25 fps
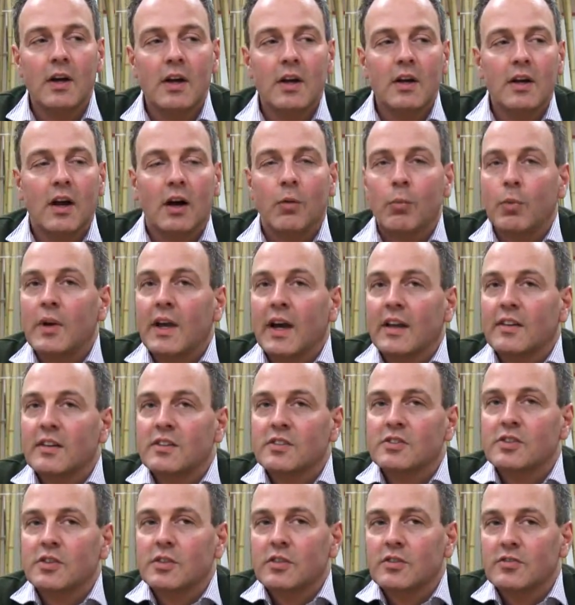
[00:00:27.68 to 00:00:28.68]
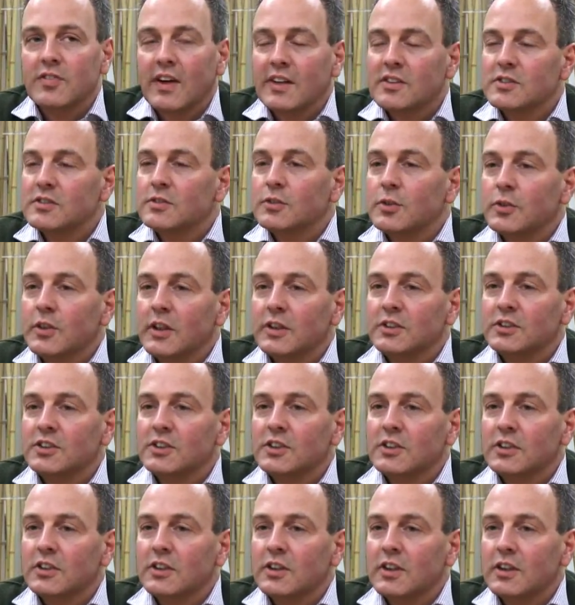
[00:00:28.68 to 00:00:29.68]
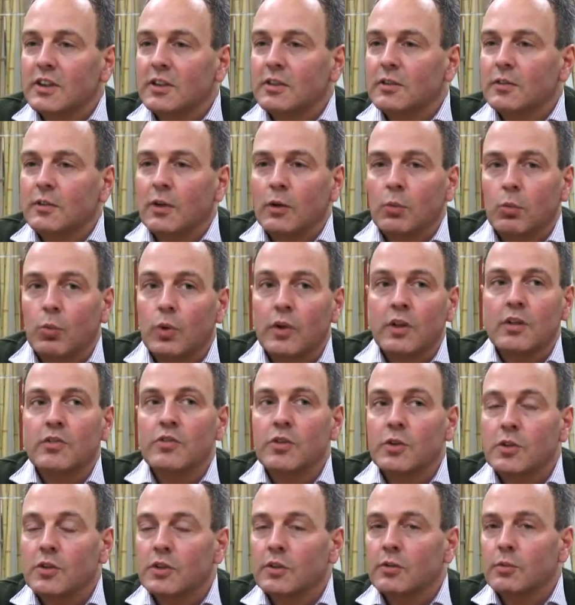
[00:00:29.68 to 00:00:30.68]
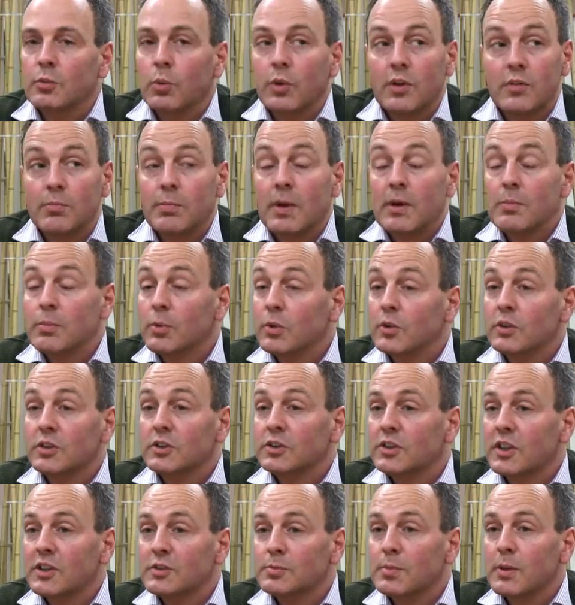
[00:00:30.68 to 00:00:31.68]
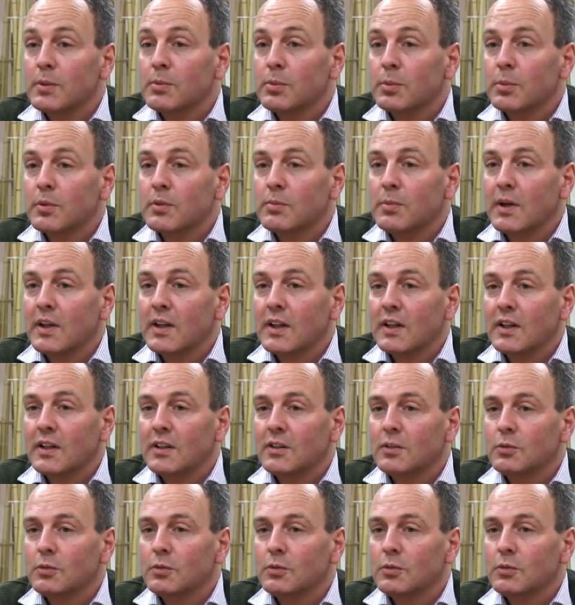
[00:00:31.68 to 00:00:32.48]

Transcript: And we had this sort of fanciful notion that, what if people could trust people with money?